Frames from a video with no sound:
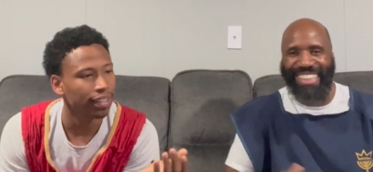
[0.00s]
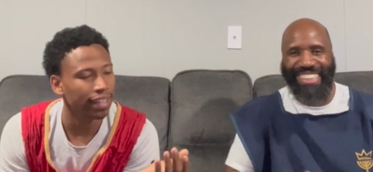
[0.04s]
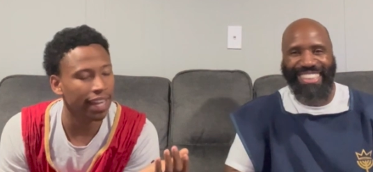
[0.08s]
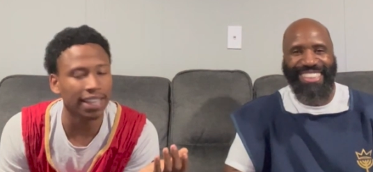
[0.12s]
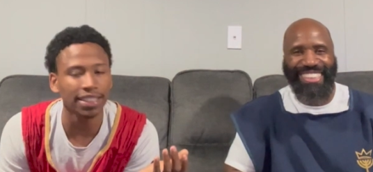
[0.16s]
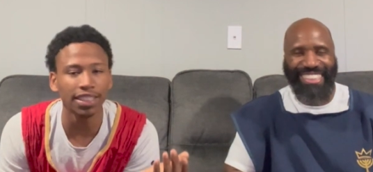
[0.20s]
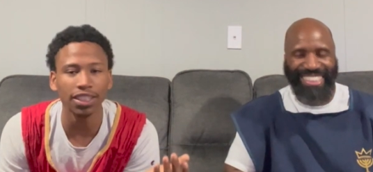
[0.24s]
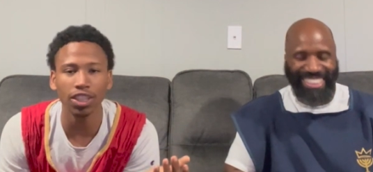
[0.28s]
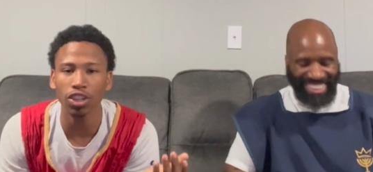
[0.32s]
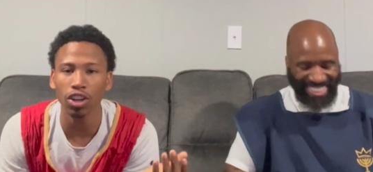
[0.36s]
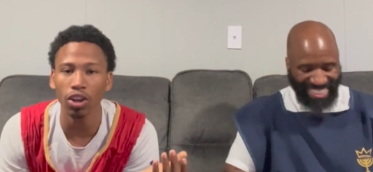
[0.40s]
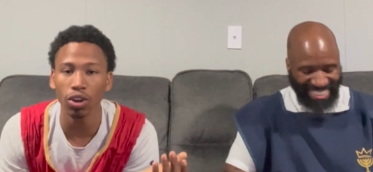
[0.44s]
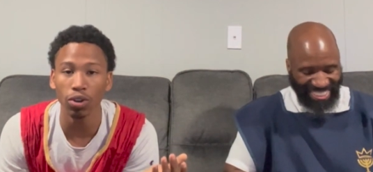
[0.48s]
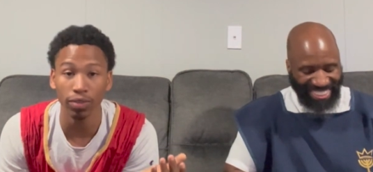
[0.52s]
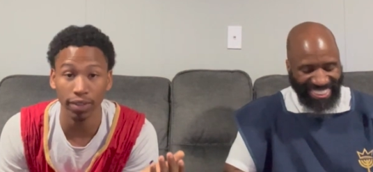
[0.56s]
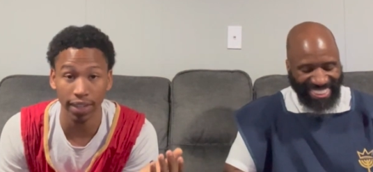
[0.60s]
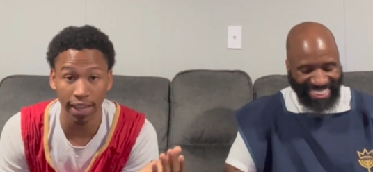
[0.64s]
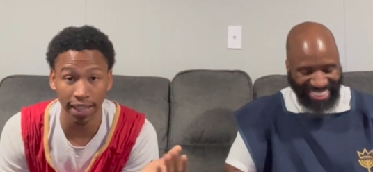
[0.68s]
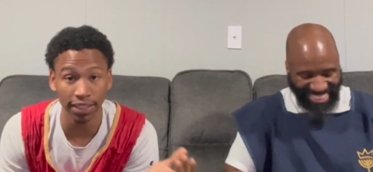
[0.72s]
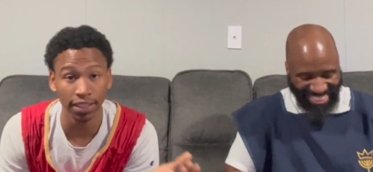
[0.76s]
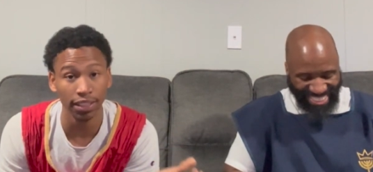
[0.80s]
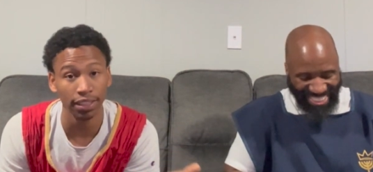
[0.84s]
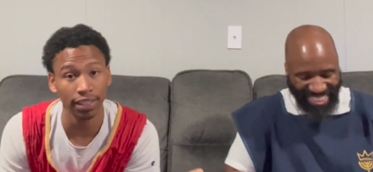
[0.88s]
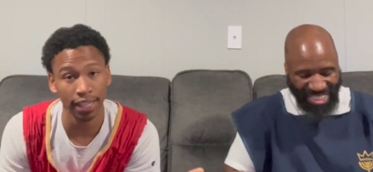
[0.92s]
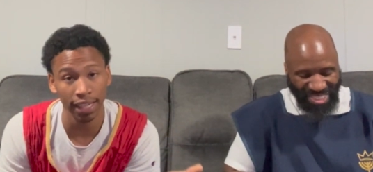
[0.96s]
Speaker 1: That's a cold.
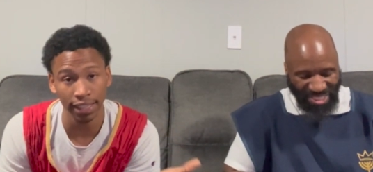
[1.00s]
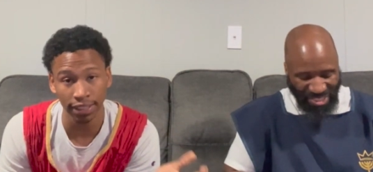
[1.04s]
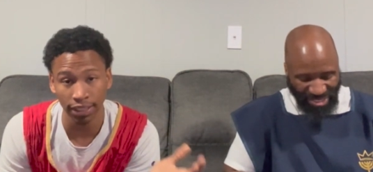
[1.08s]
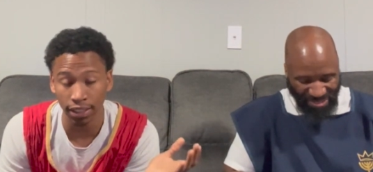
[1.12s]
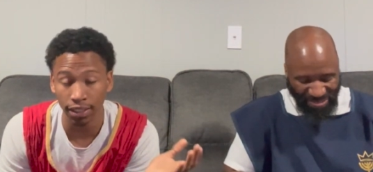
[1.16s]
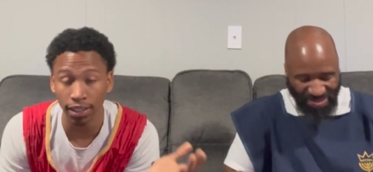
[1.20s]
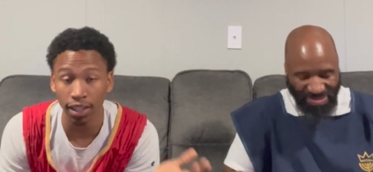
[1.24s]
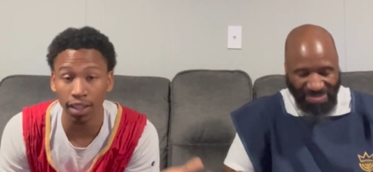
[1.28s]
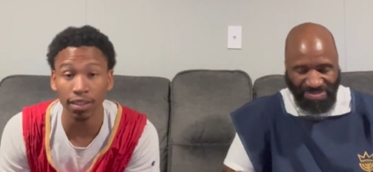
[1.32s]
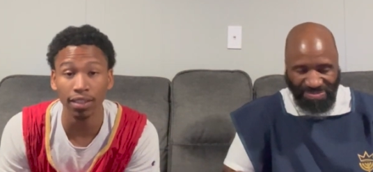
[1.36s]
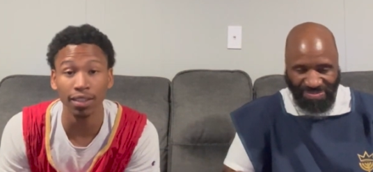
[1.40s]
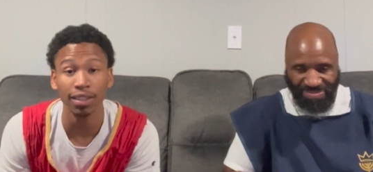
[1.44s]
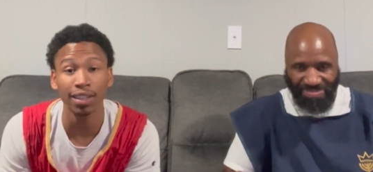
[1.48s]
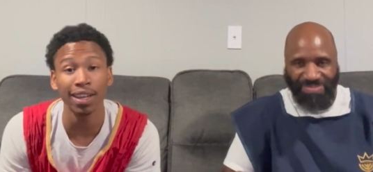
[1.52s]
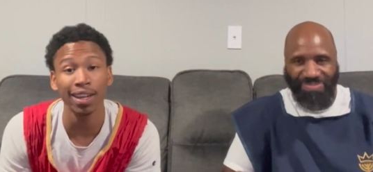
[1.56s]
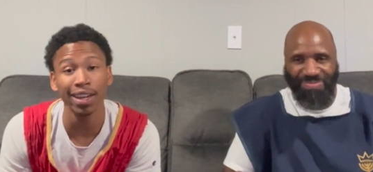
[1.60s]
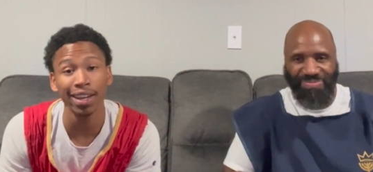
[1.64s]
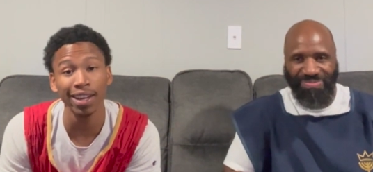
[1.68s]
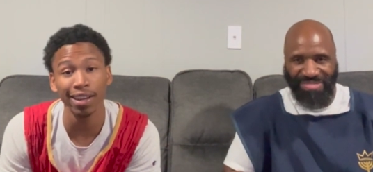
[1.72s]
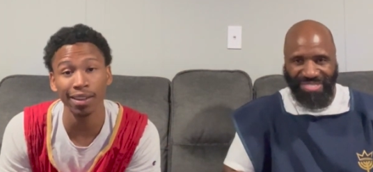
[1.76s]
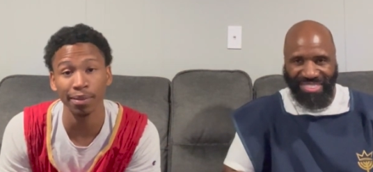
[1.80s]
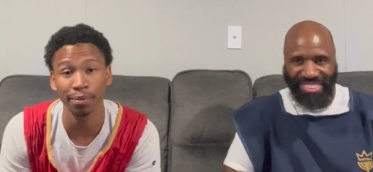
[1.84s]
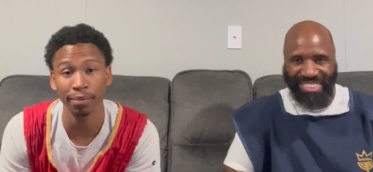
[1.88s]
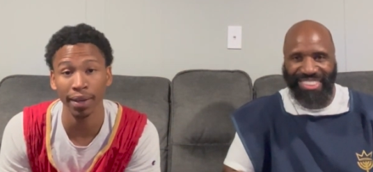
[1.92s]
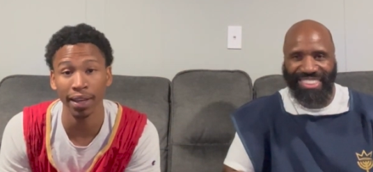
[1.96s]
That's a, that's another
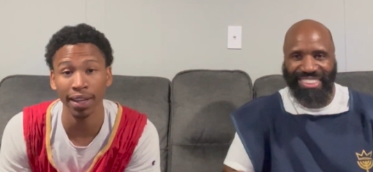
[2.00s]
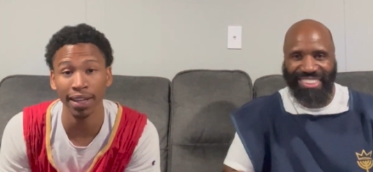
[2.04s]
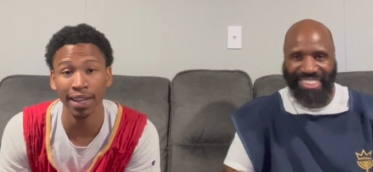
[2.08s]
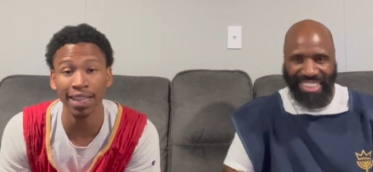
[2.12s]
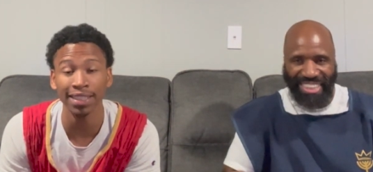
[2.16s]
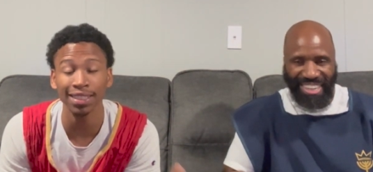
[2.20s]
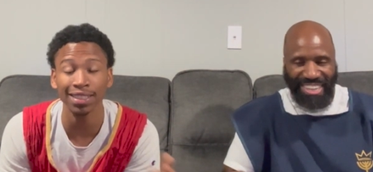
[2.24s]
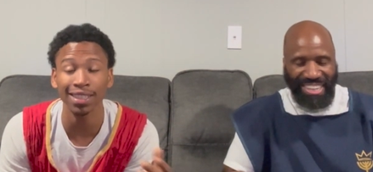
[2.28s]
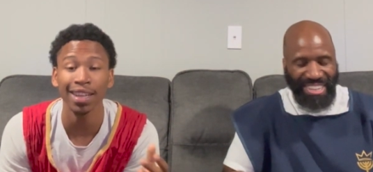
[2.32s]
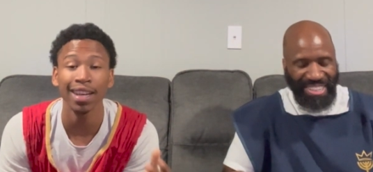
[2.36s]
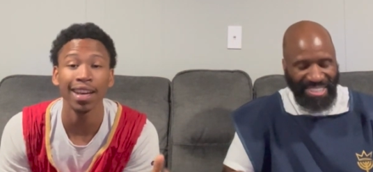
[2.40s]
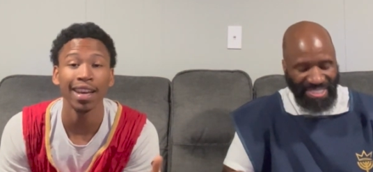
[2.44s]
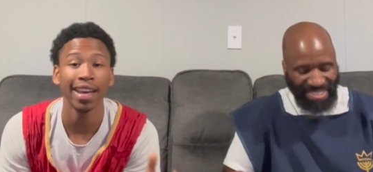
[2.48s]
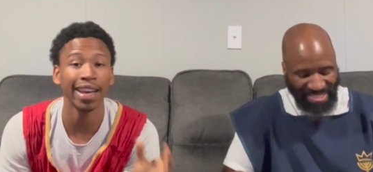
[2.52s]
cut, man. That's uh, a, uh-huh.